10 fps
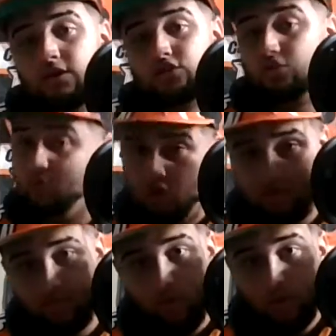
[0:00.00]
So you heard
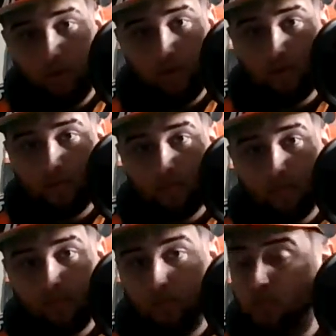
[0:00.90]
the Boyd one,
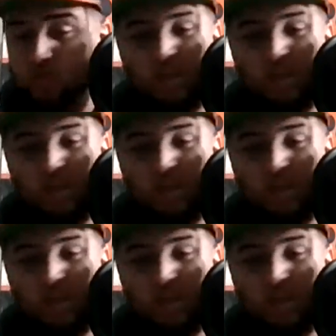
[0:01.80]
which is